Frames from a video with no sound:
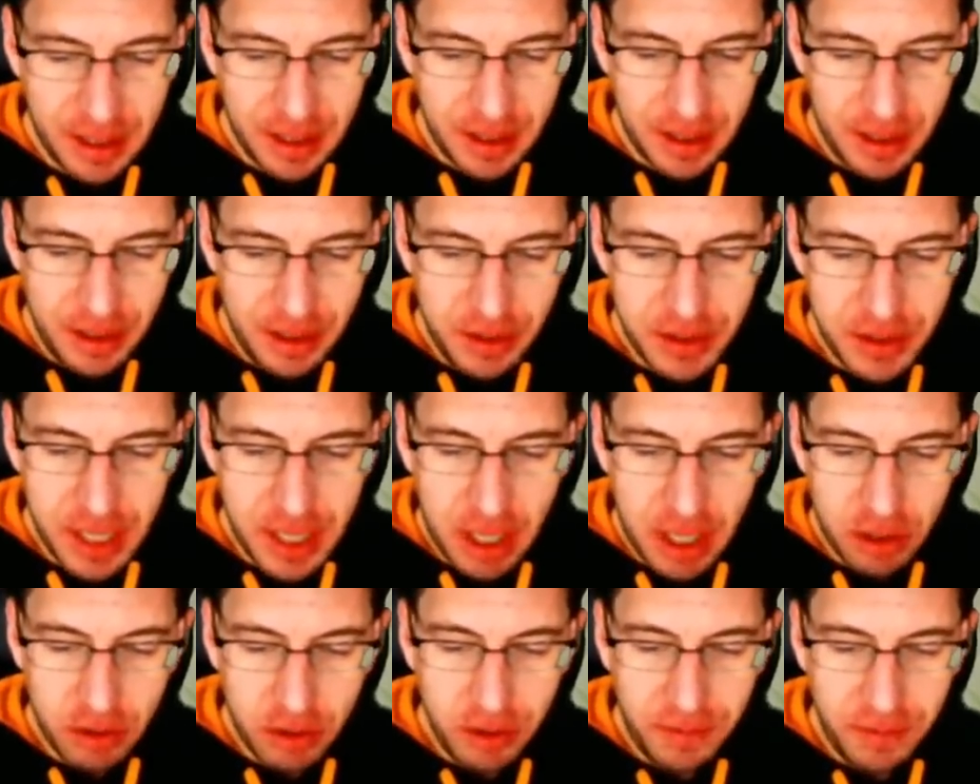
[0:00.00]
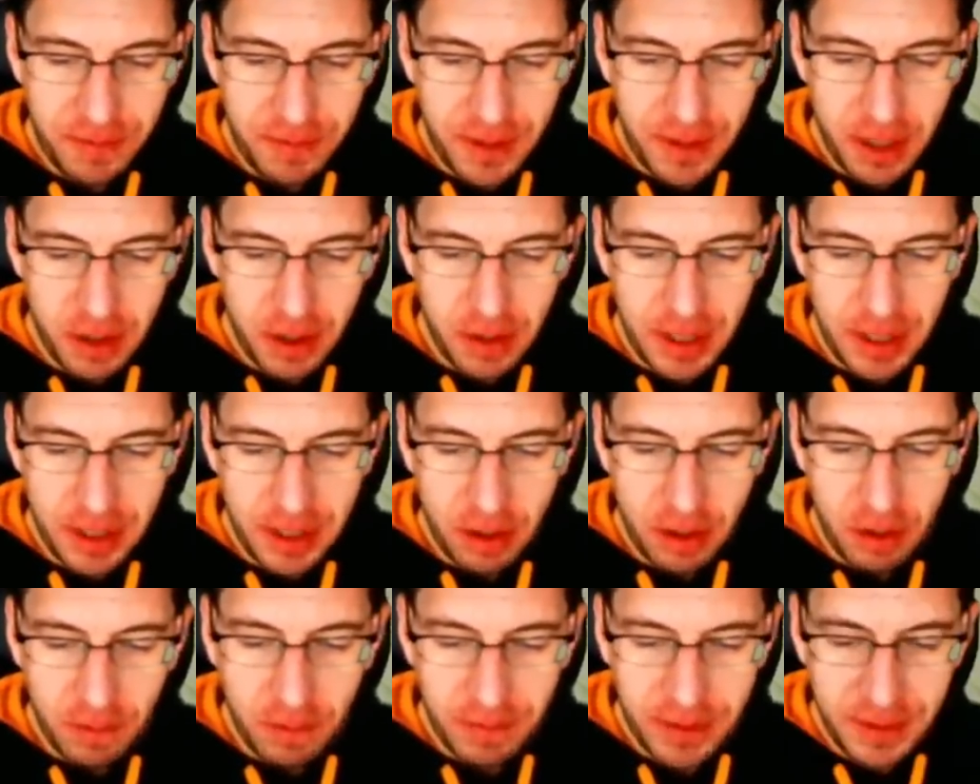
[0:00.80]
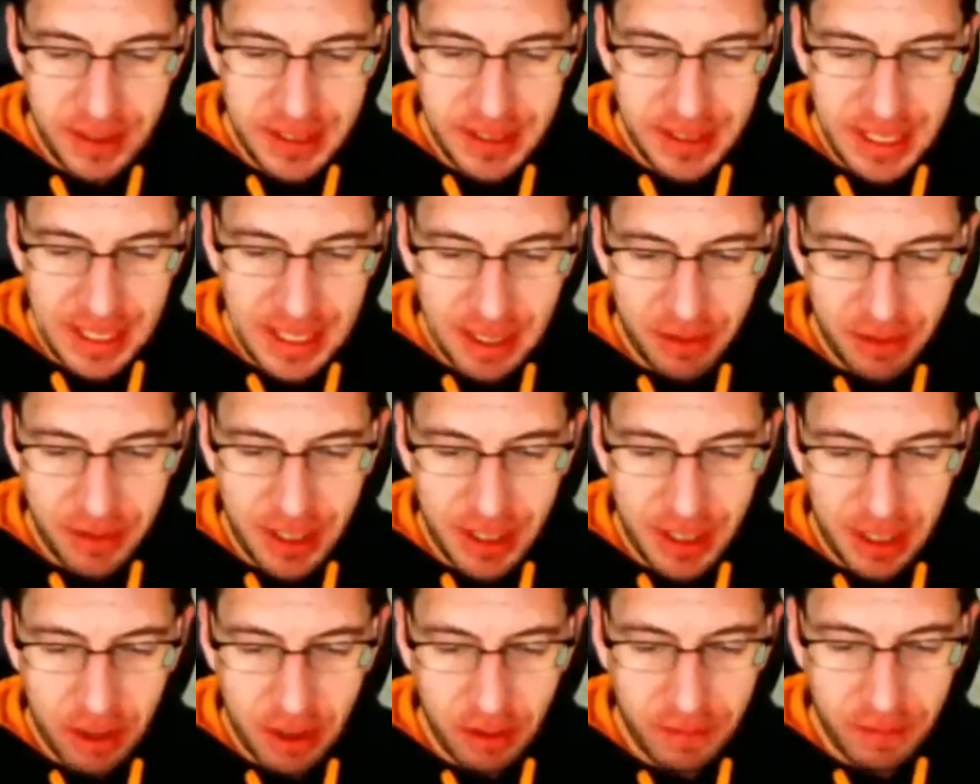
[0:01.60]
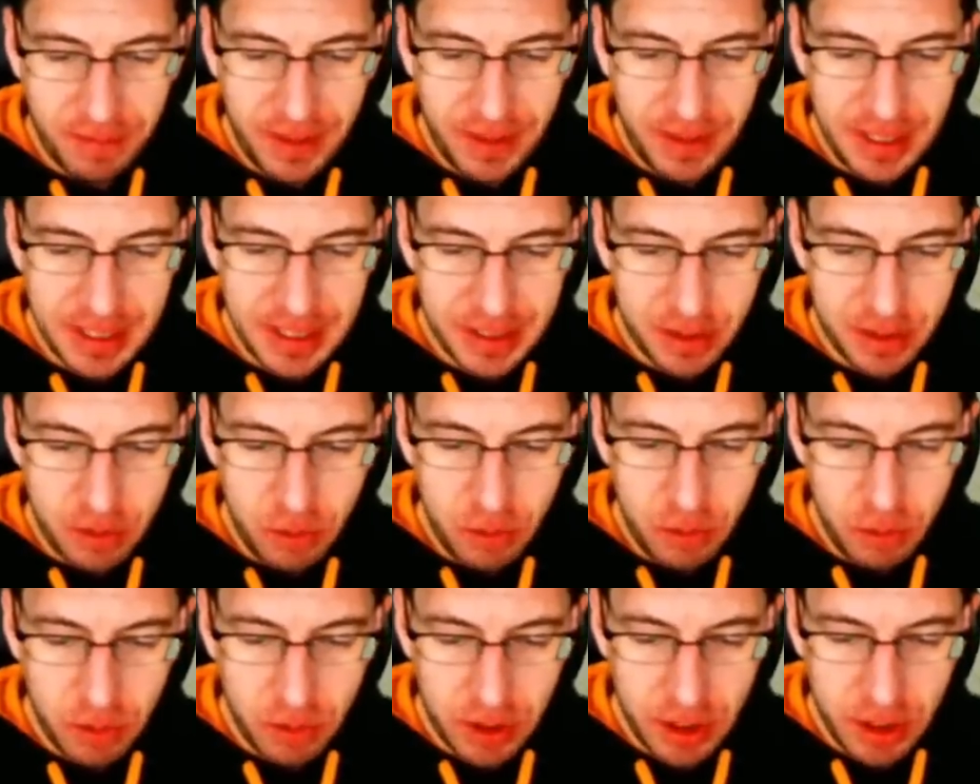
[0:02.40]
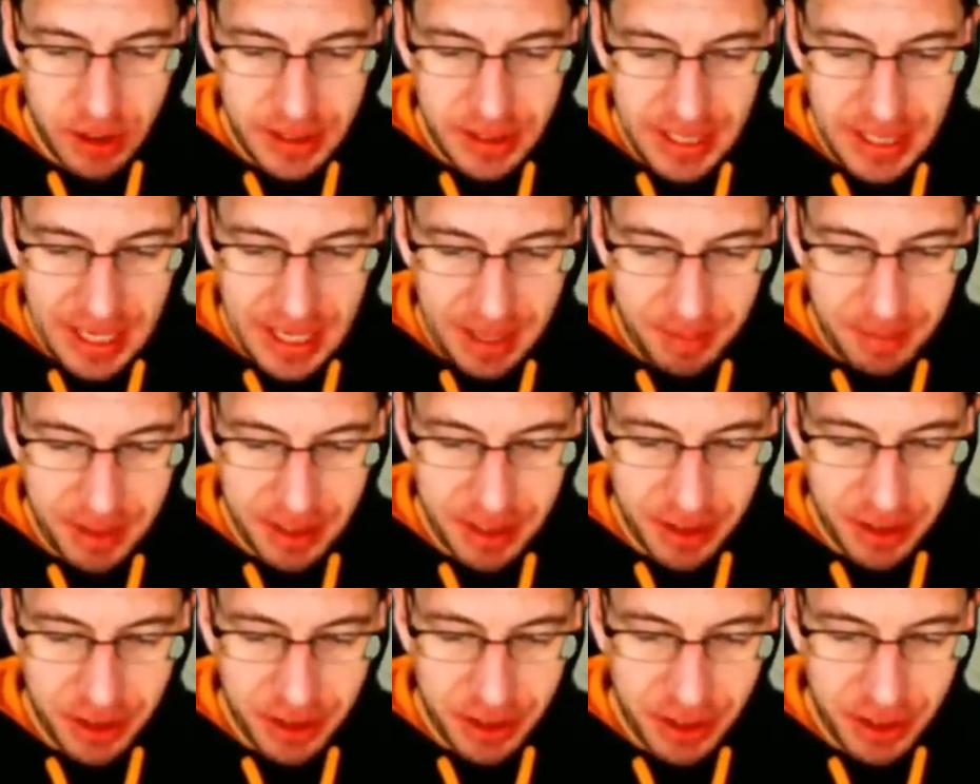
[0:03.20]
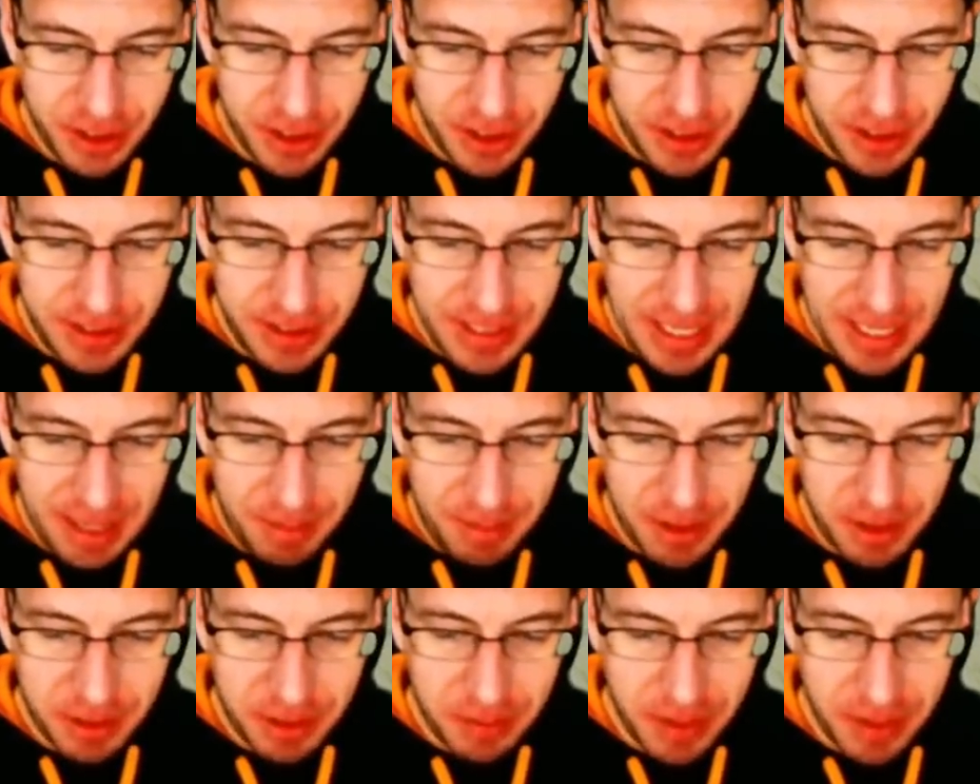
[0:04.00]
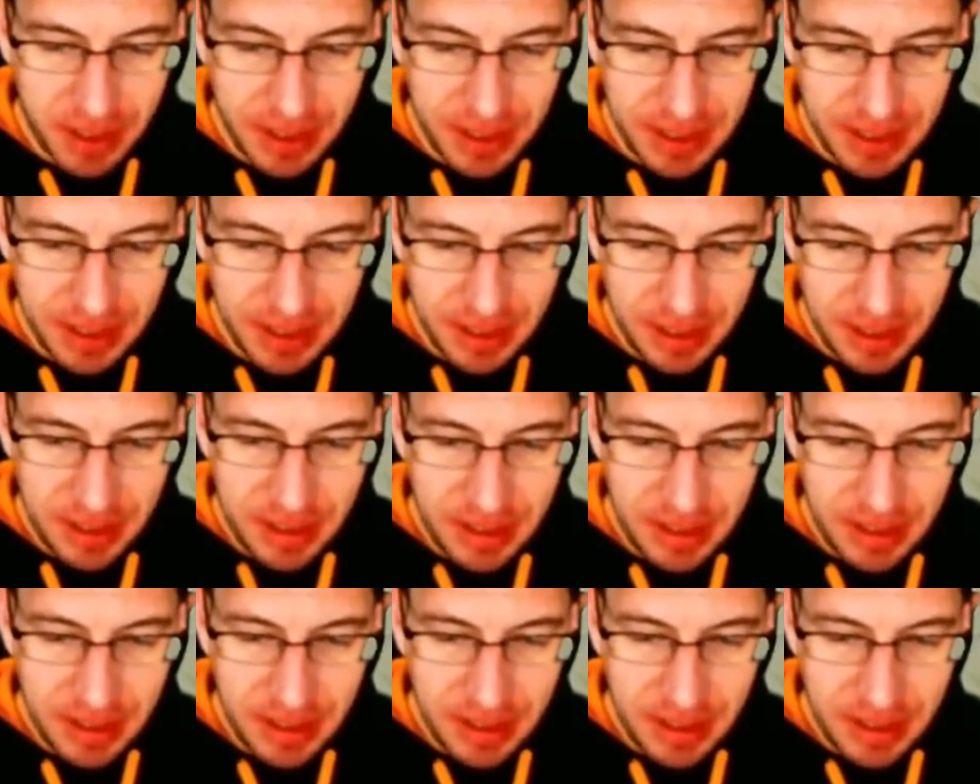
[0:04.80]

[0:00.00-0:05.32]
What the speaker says: Rufio and hopefully take out their Ophidius. Ooh, good damage. Good damage, buddy.